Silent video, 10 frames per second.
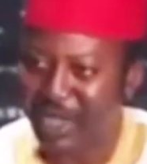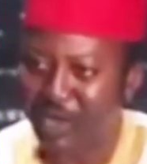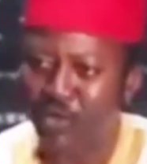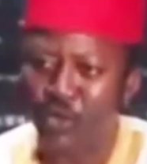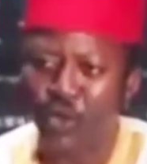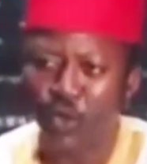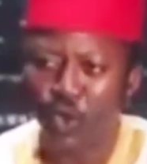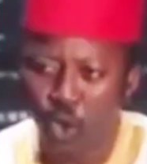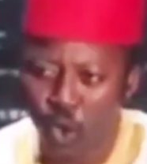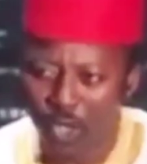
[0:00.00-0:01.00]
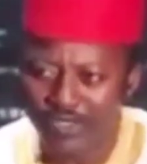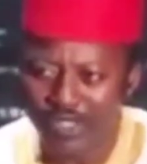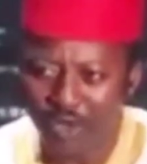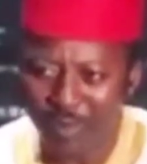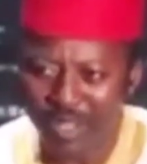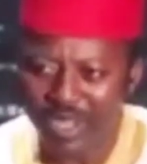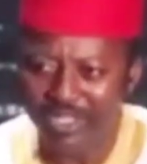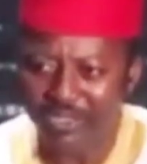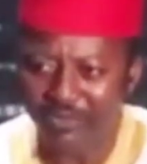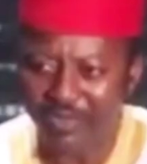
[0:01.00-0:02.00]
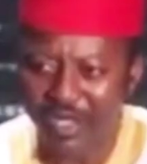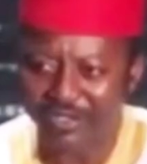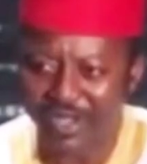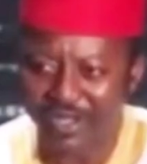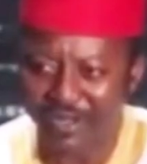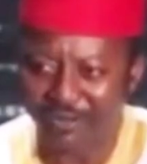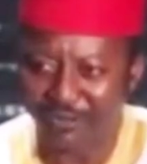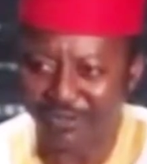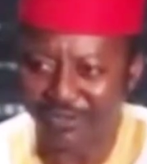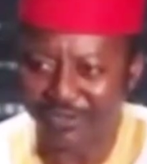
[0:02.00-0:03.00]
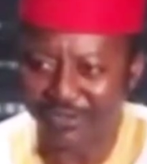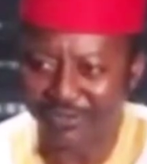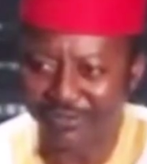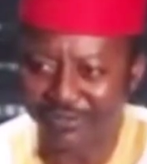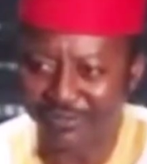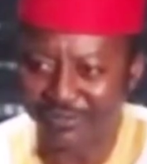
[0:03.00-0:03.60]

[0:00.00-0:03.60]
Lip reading: Now, who is the commander-in-chief of the Nigerian Armed Forces?